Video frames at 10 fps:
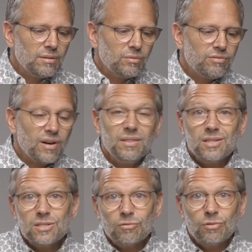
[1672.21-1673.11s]
We find
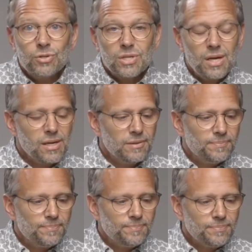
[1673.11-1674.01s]
this in verse 8.
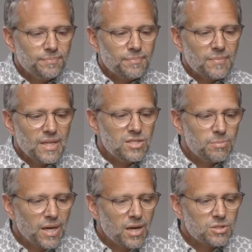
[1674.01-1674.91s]
He's to
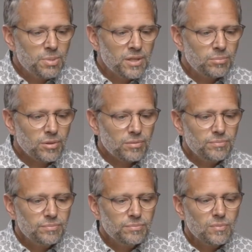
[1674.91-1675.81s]
be hospitable,
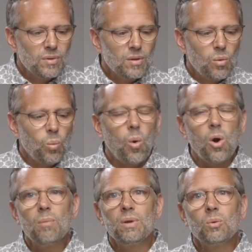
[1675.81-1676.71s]

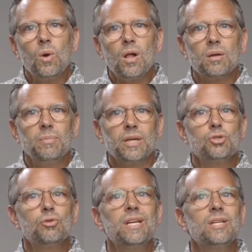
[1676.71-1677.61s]
warm and welcoming,
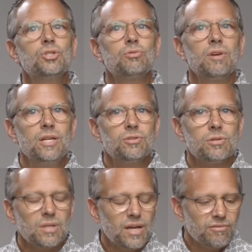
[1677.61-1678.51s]
treating
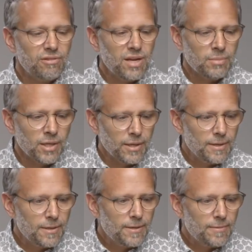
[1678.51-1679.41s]
strangers like family.
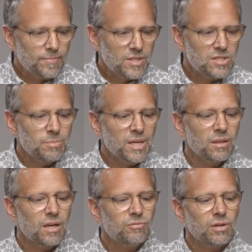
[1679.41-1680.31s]
He's to be a
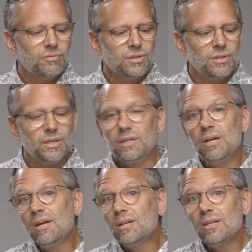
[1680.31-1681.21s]
lover of good,
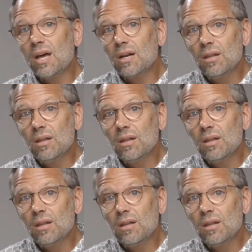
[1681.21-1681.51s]
not a